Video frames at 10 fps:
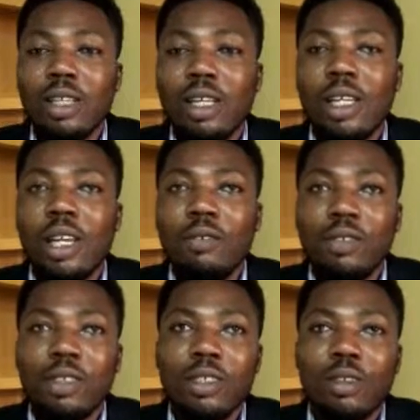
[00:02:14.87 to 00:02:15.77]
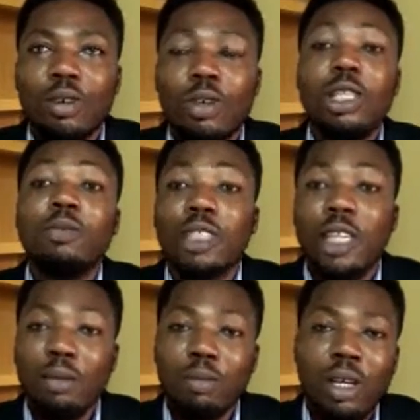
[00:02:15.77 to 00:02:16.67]
and left or leave the
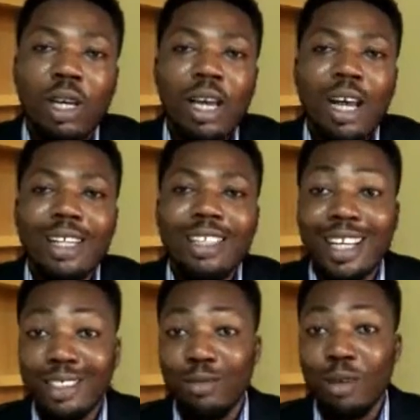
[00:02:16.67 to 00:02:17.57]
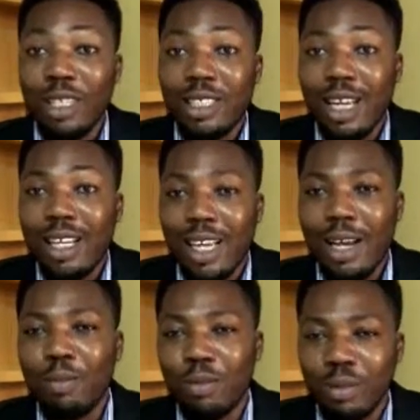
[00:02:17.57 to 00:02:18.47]
game. And that's what exactly
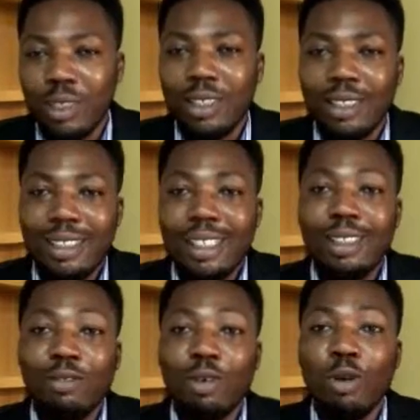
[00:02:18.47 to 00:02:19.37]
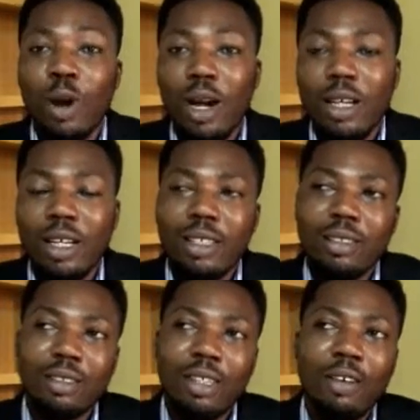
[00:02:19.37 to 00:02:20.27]
happened. He did it for a while, and
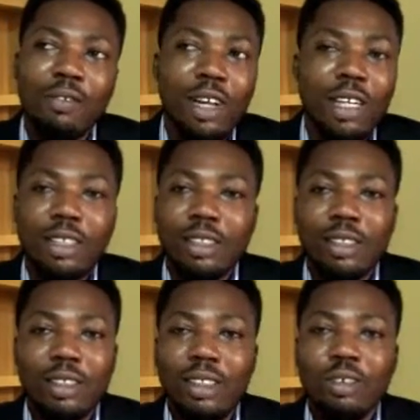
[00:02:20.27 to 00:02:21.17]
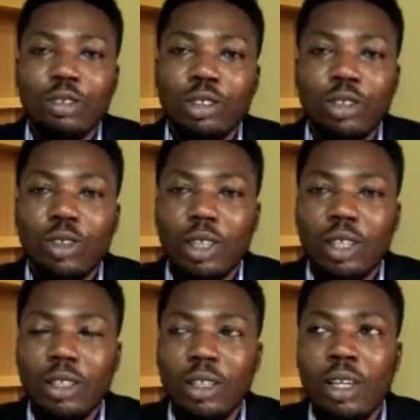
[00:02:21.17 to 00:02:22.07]
after it didn't continue again.